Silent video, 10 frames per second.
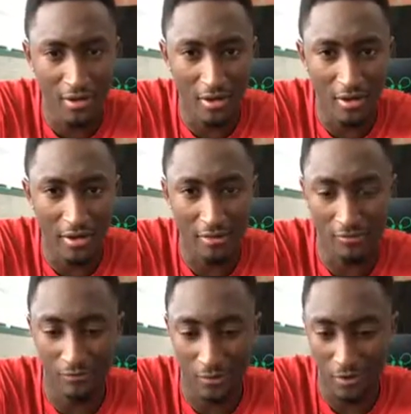It's
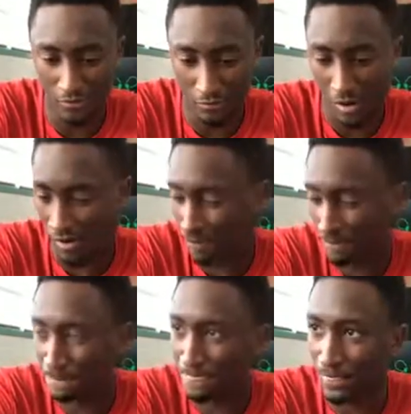very small,
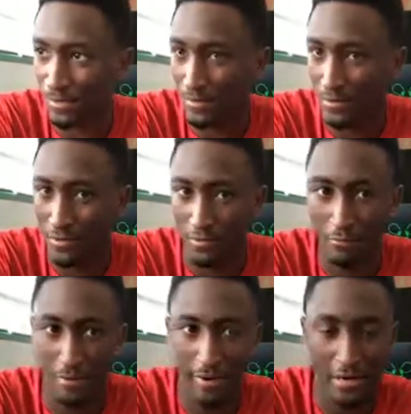
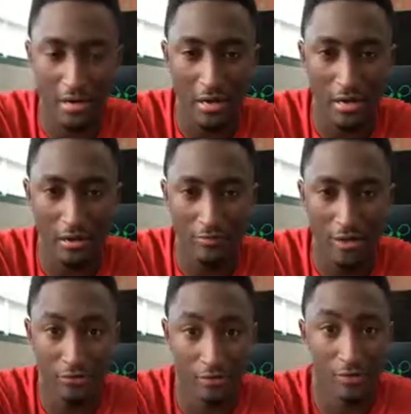but if I turn
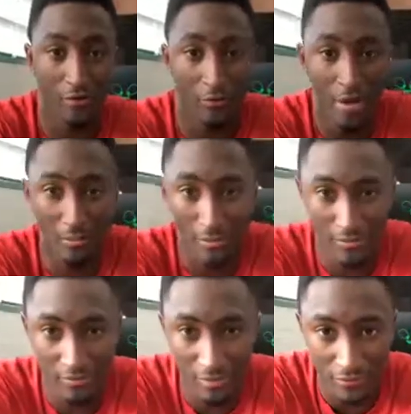it all the way up, we're gonna see
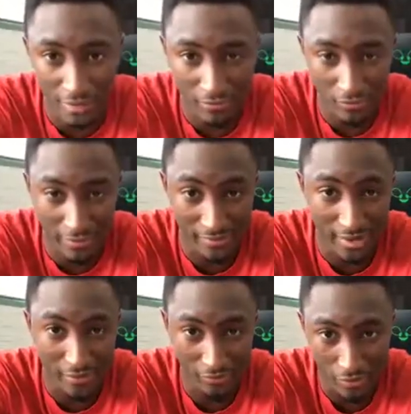if it gets to as loud as
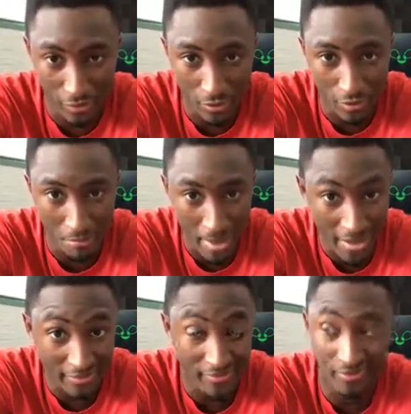Google Home
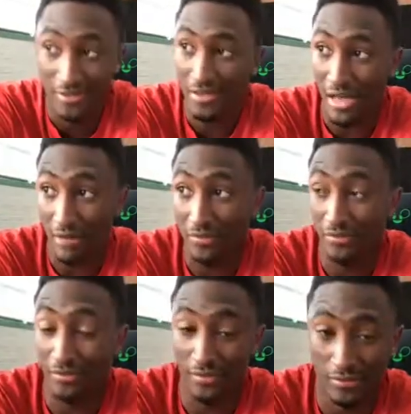Max. Obviously,
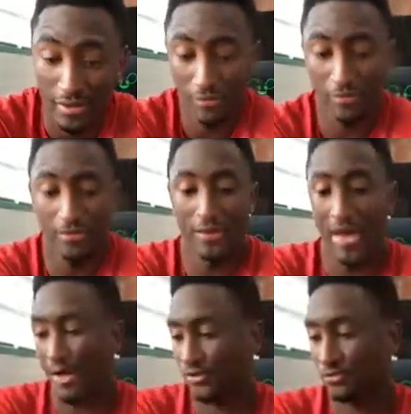it's louder than the
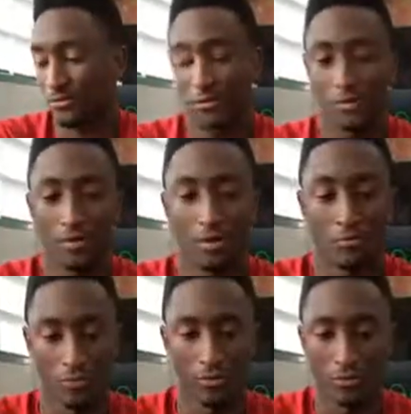actual
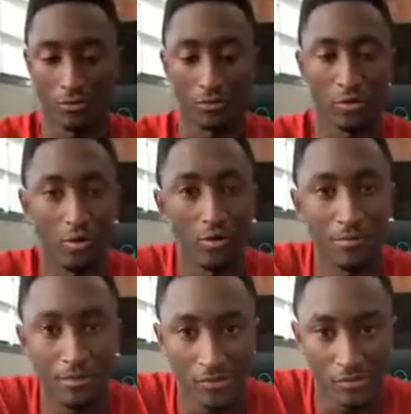original Google Home,
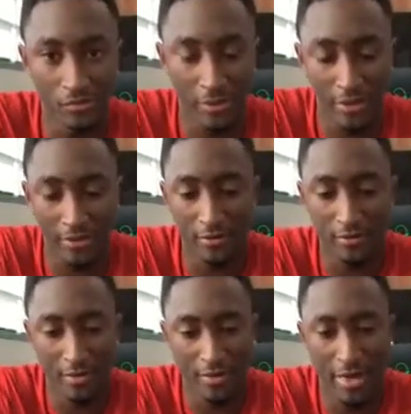despite
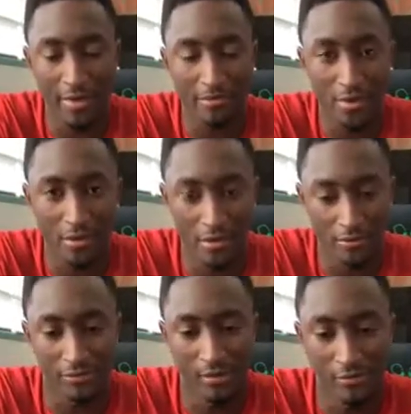that being around the
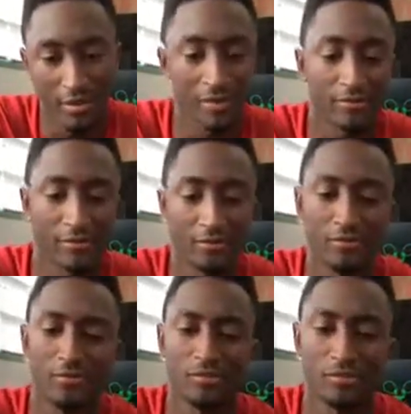same size, because this
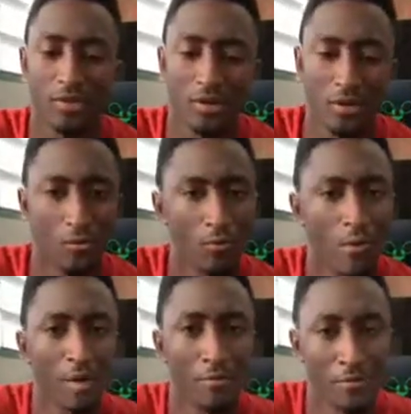is way
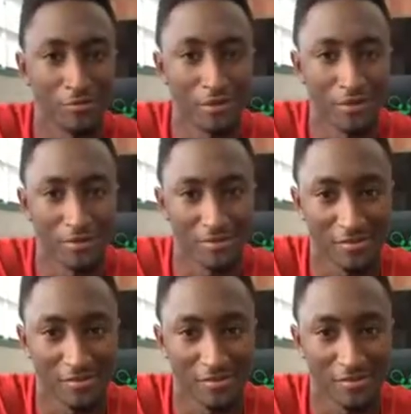more speakers.